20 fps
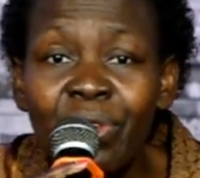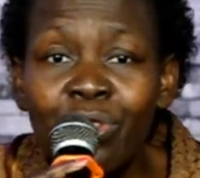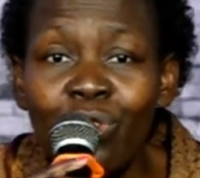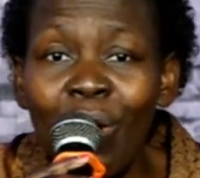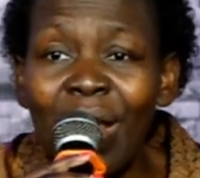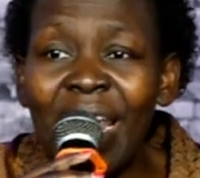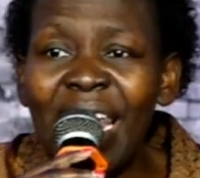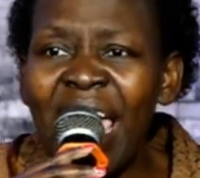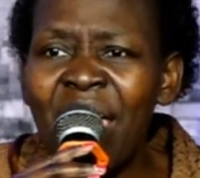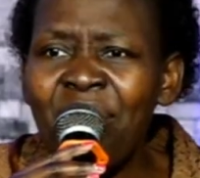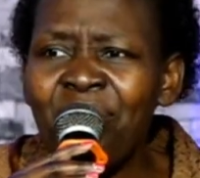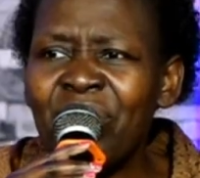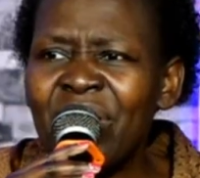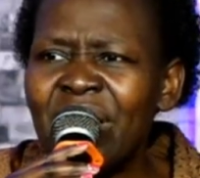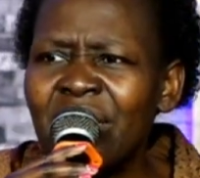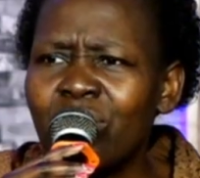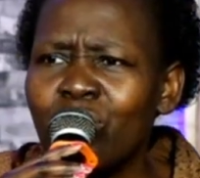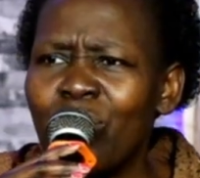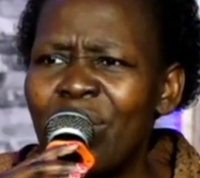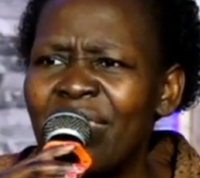Your life
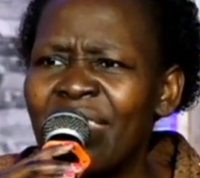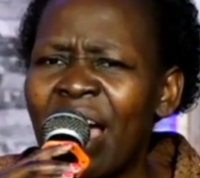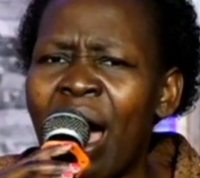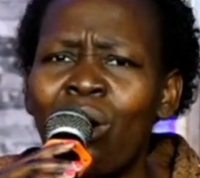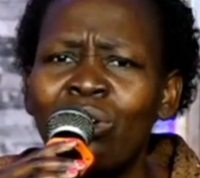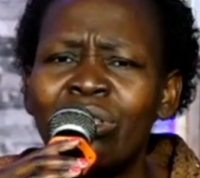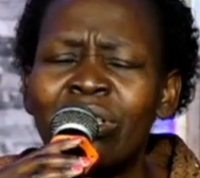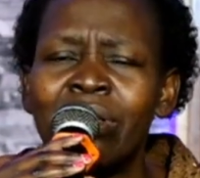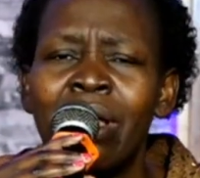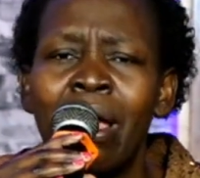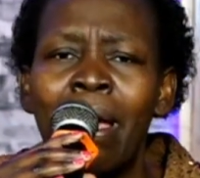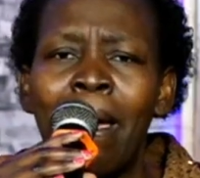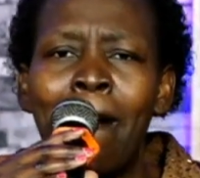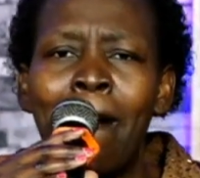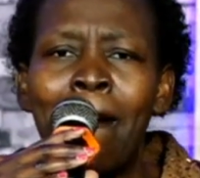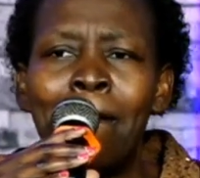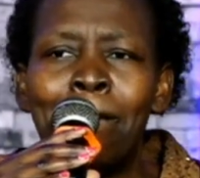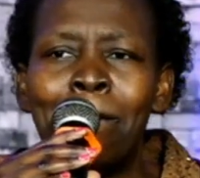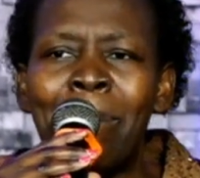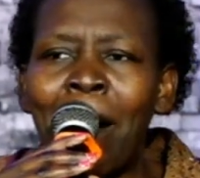is without
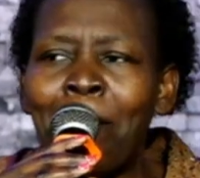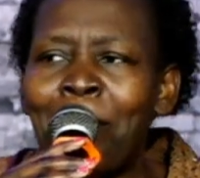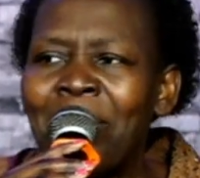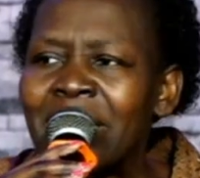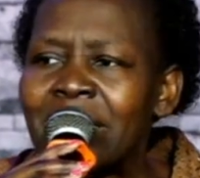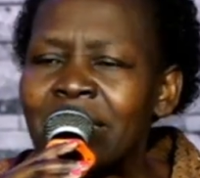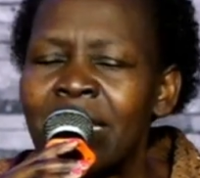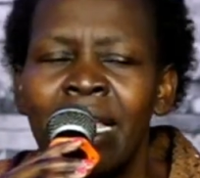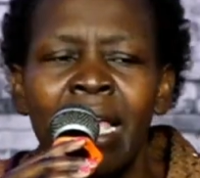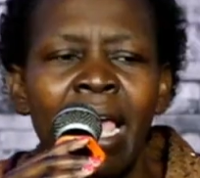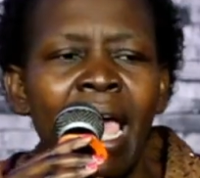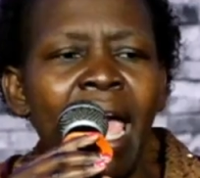purpose.